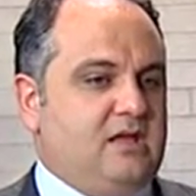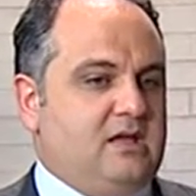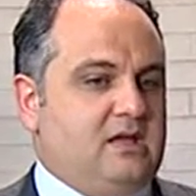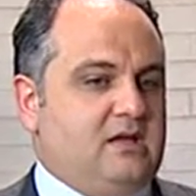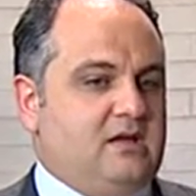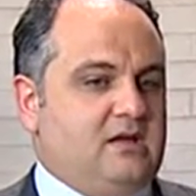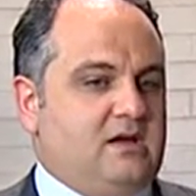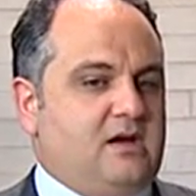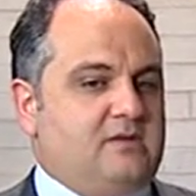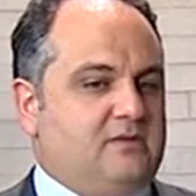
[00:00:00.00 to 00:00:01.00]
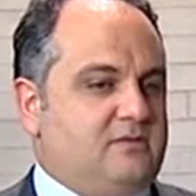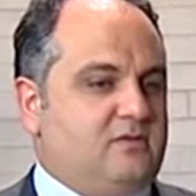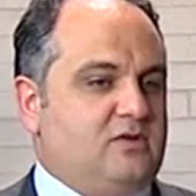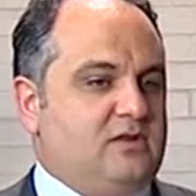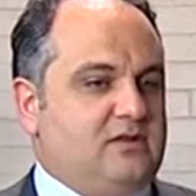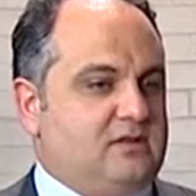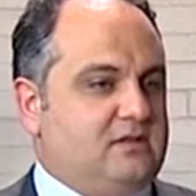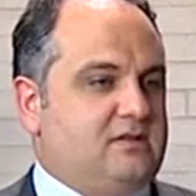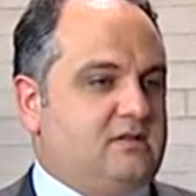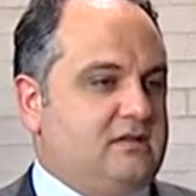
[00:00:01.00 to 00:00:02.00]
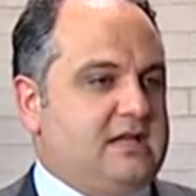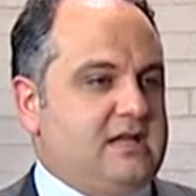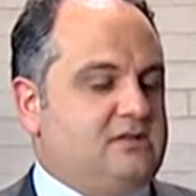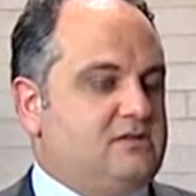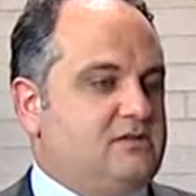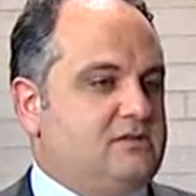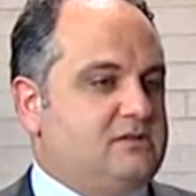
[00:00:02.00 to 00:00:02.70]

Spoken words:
higher than the 40th latitude,